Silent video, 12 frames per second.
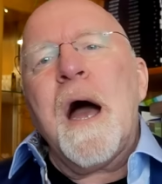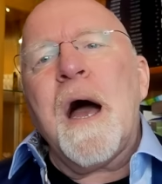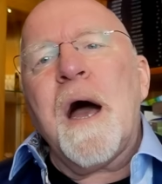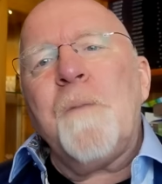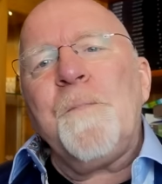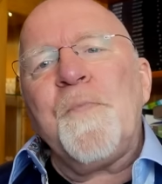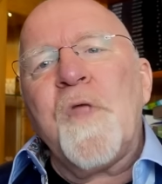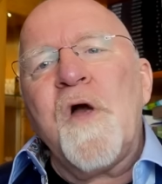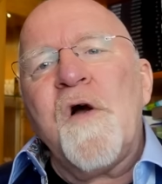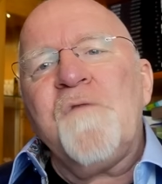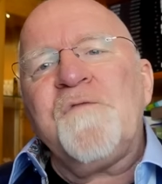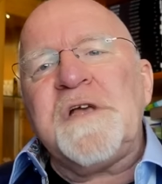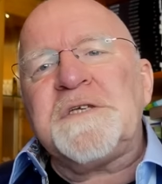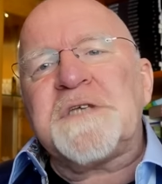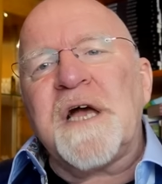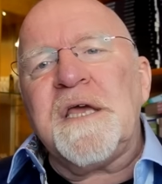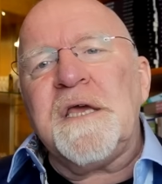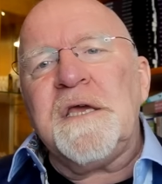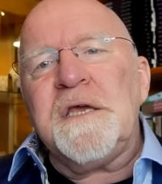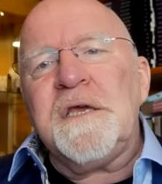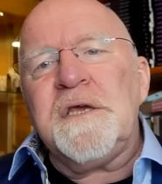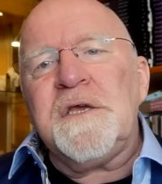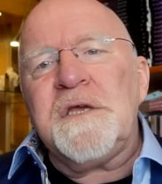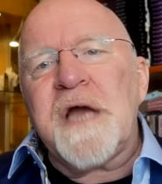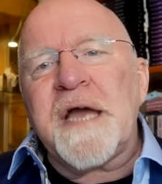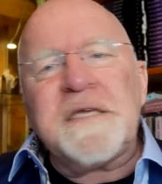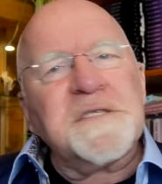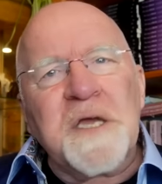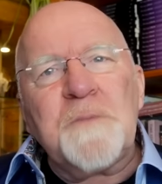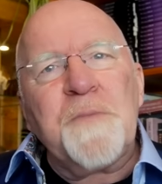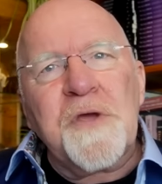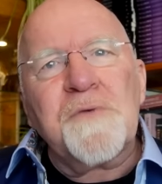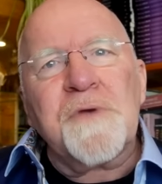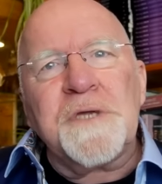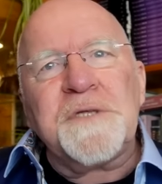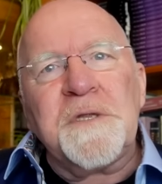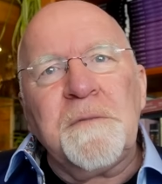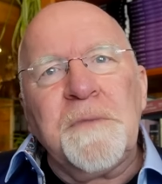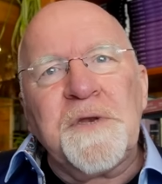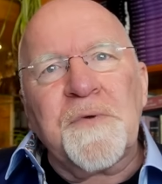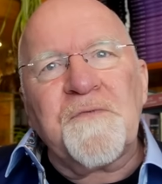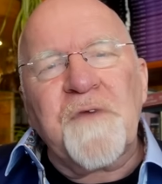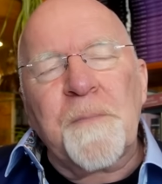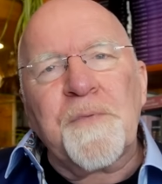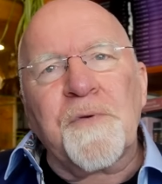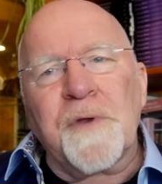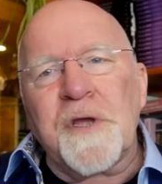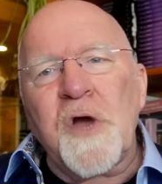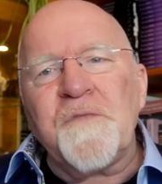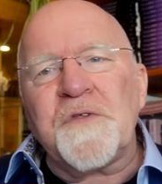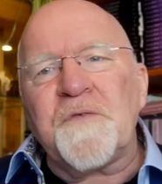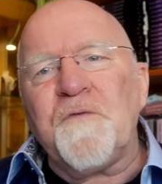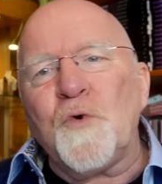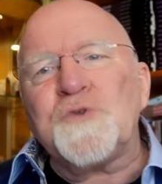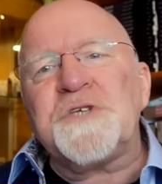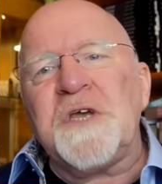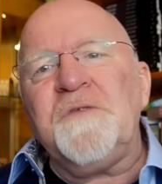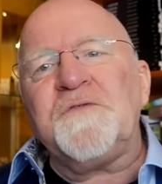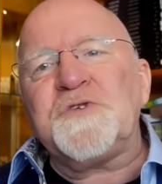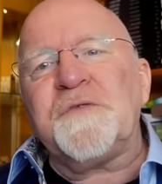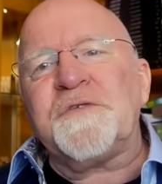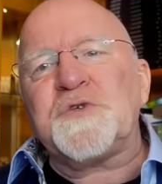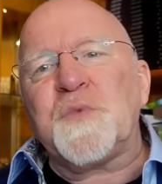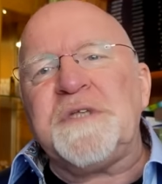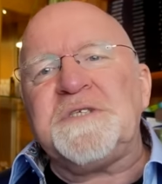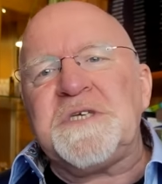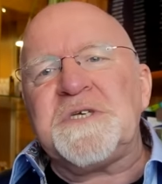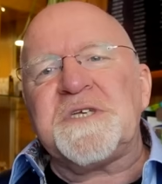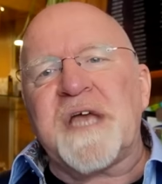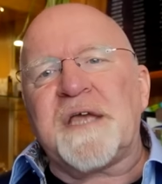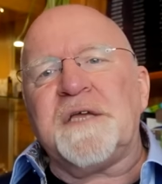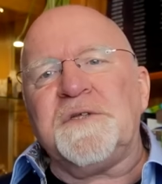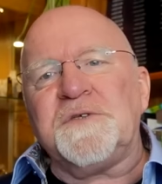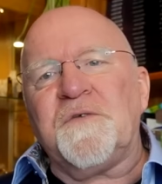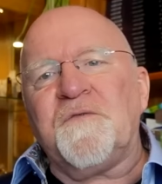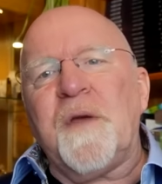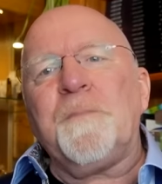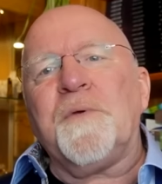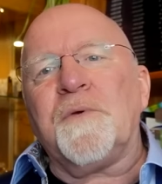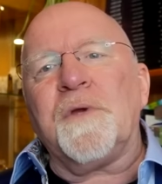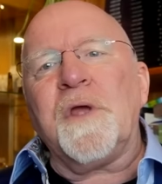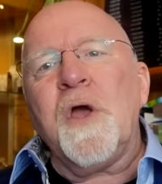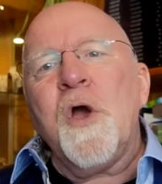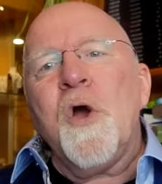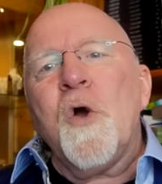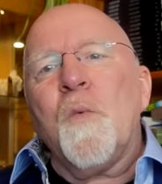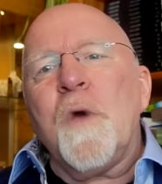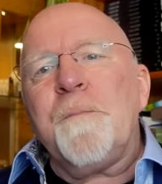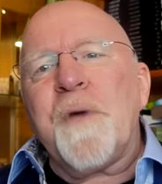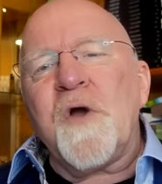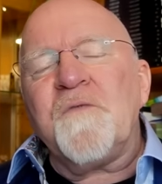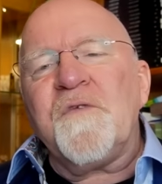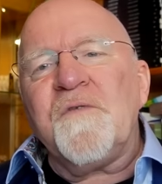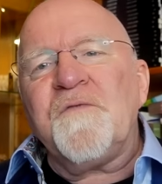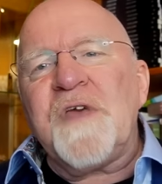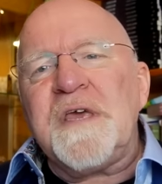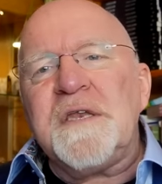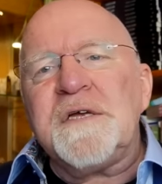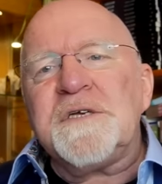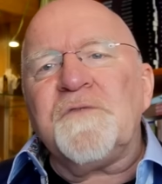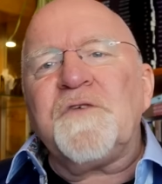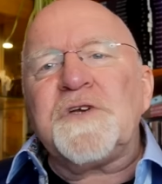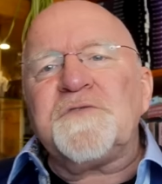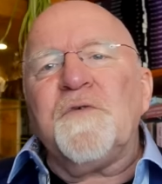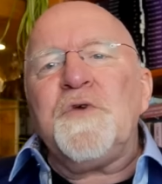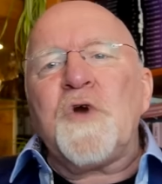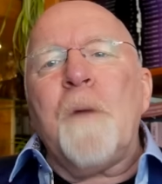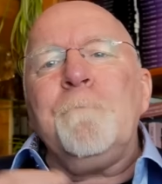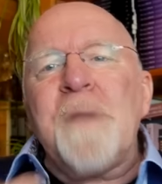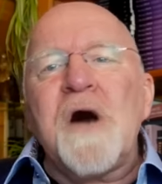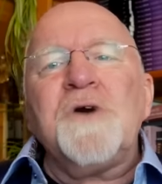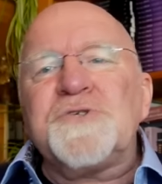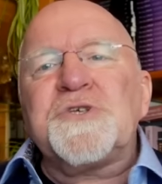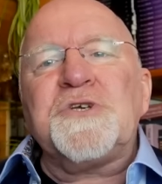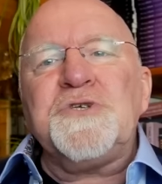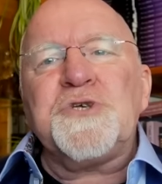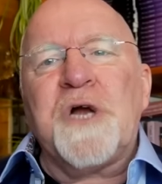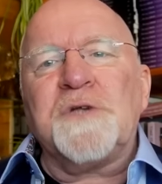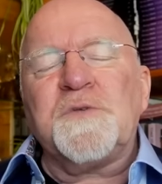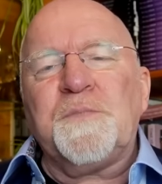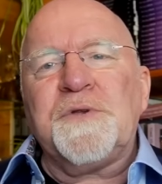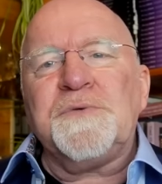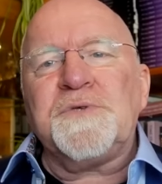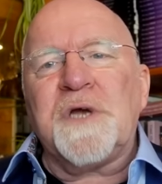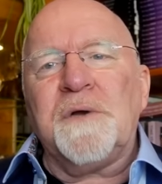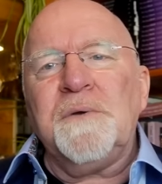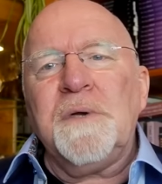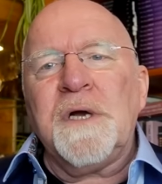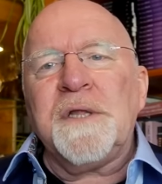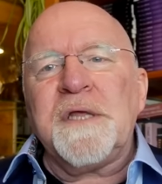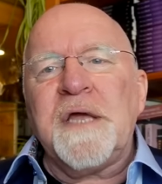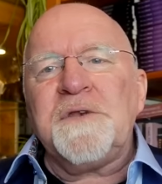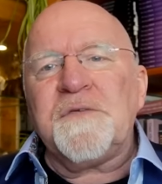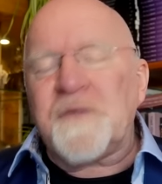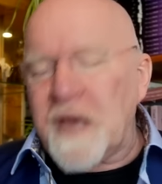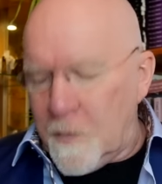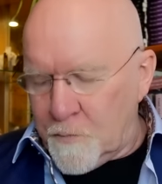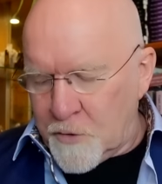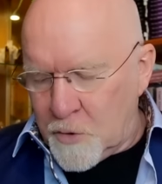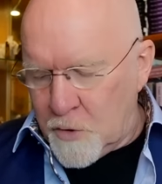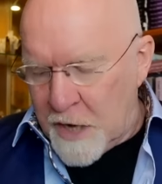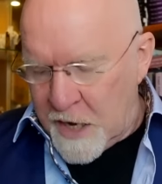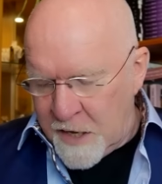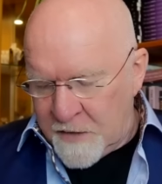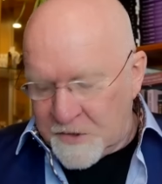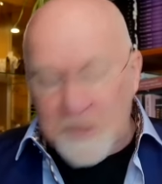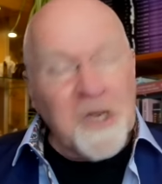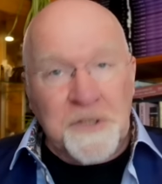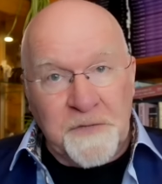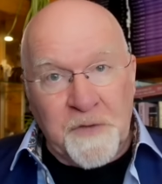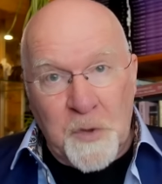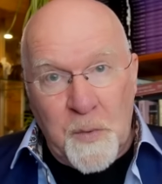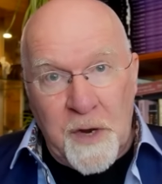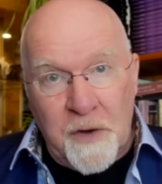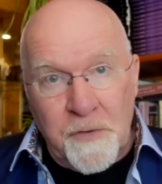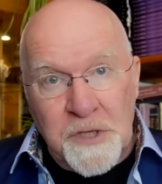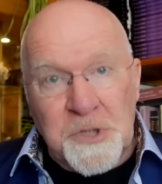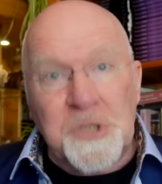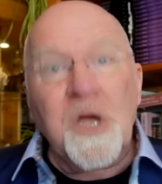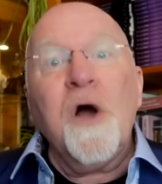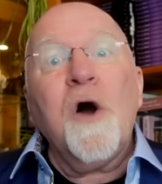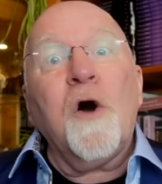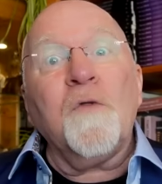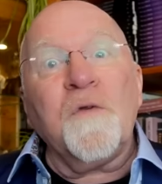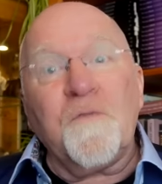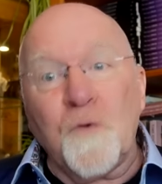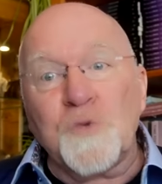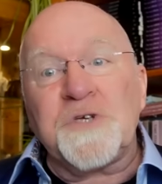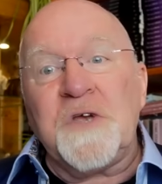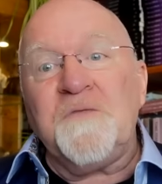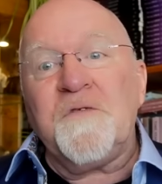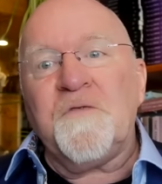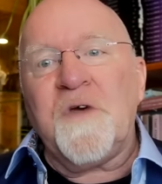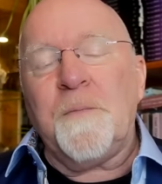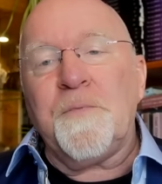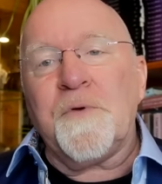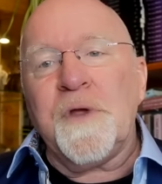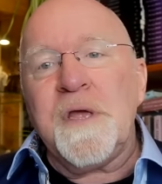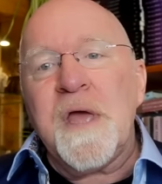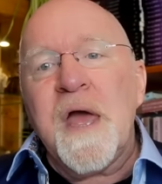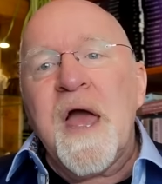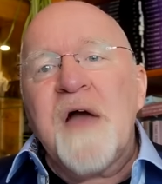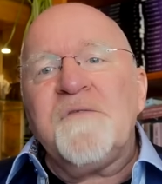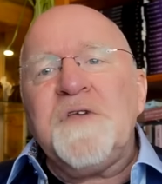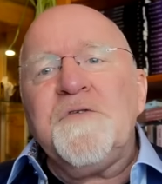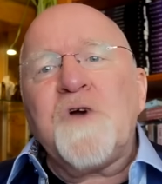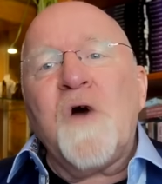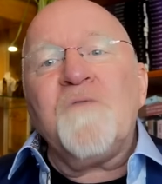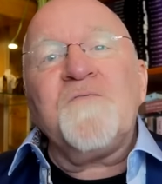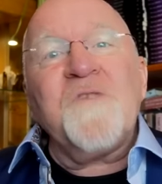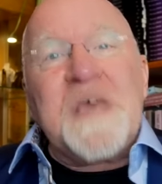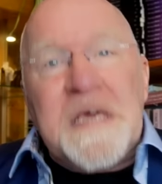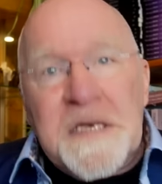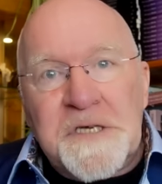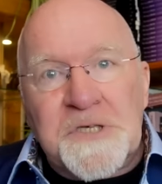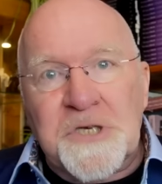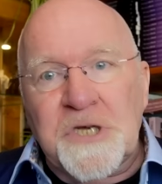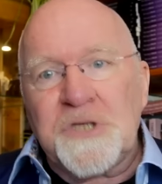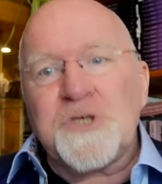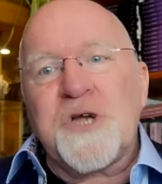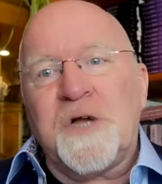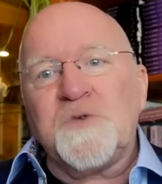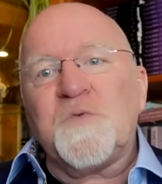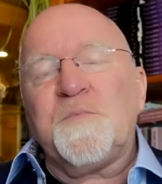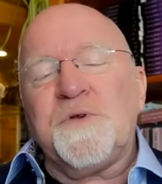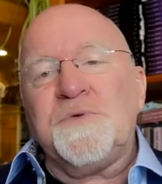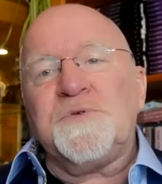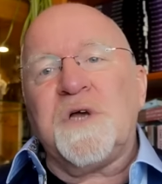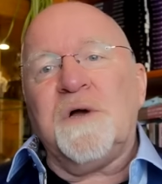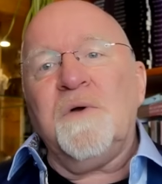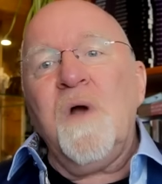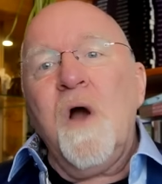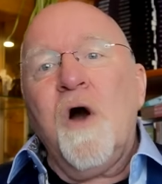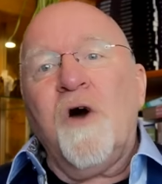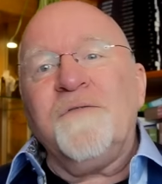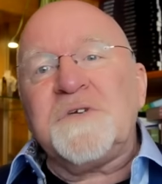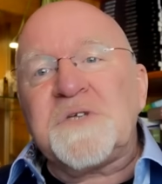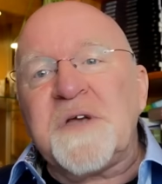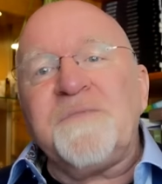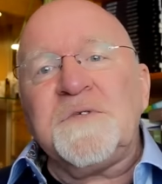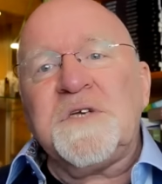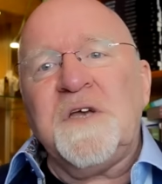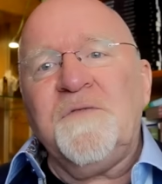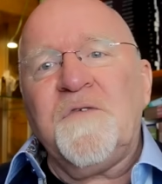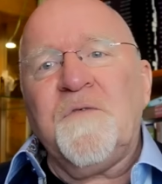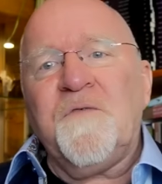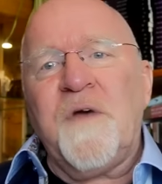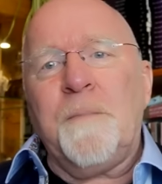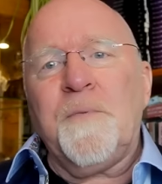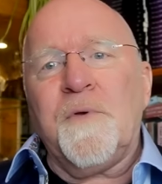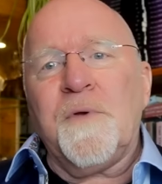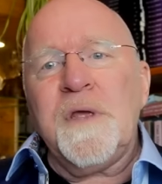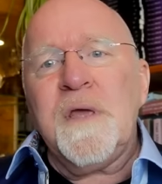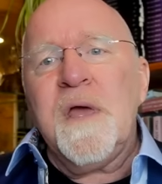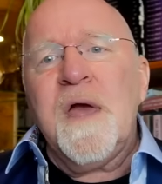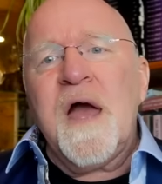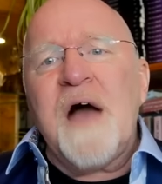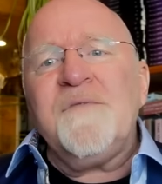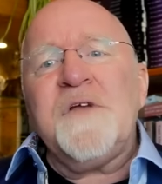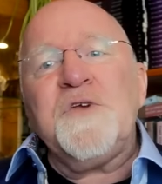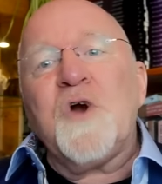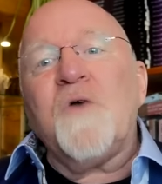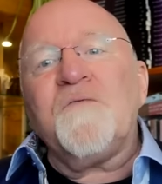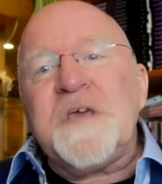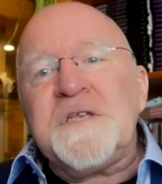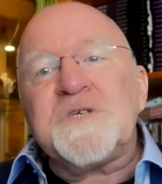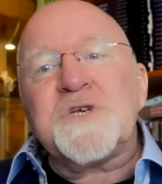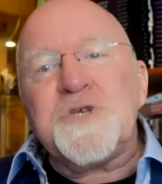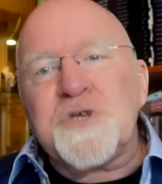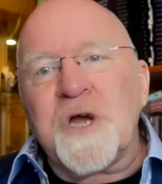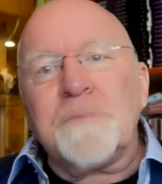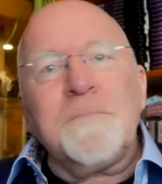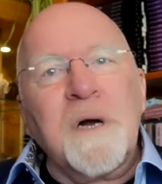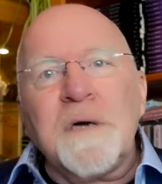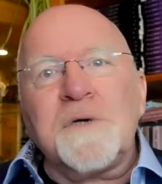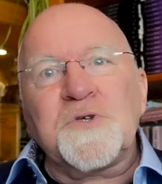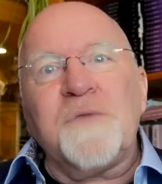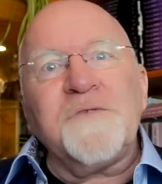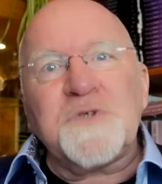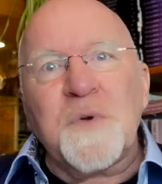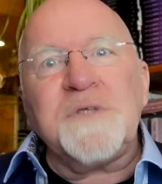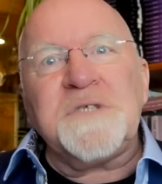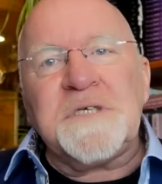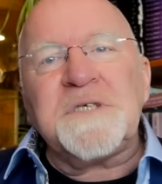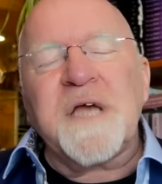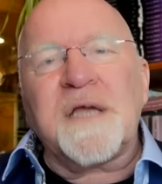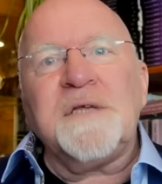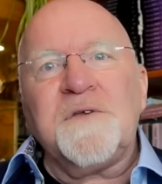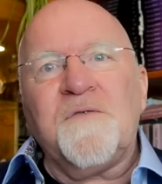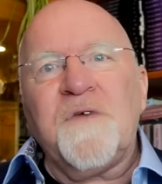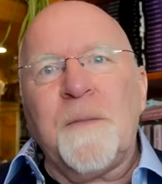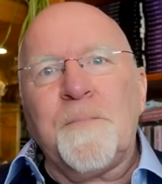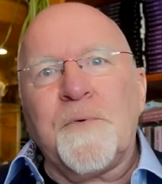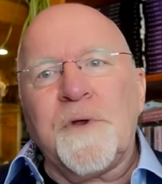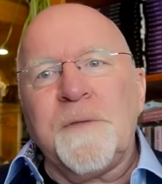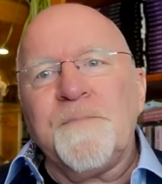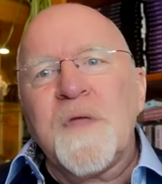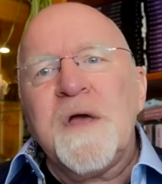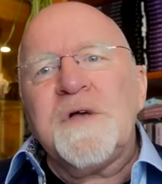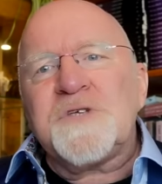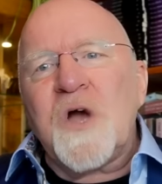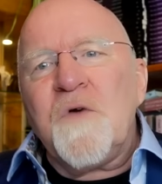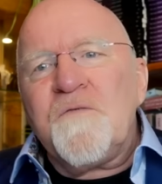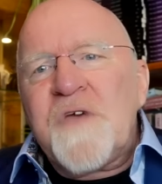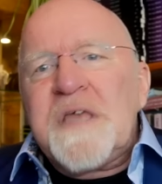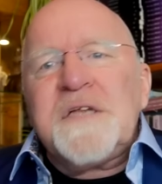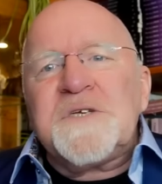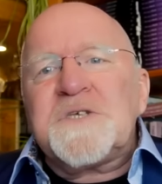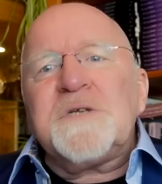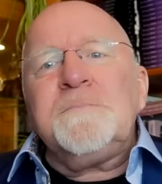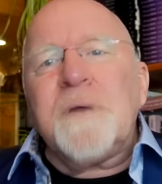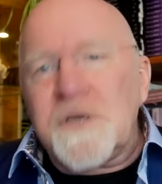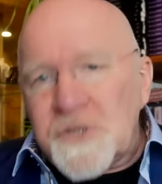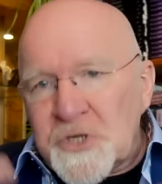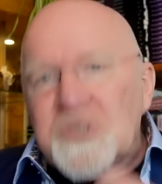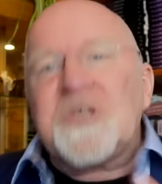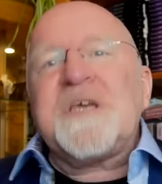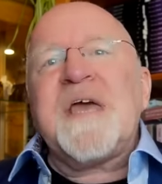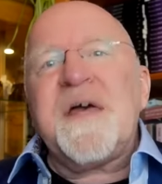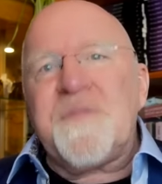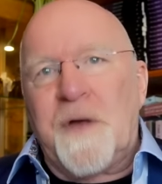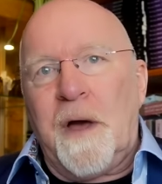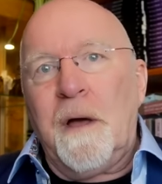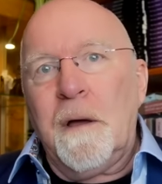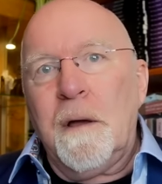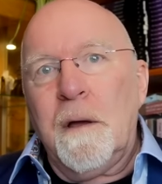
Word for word: Um, There's a eight-day period in the middle of February, over the fourteenth to the twenty-second of February, where both Venus, first of all, you've got Mars conjunct Pluto at the end of Capricorn, at the start of Aquarius on the fourteenth of February. Then you've got Venus conjunct Pluto on the seventeenth of February, and then you've got Venus conjunct Mars on the twenty-second of February. So Venus and Mars together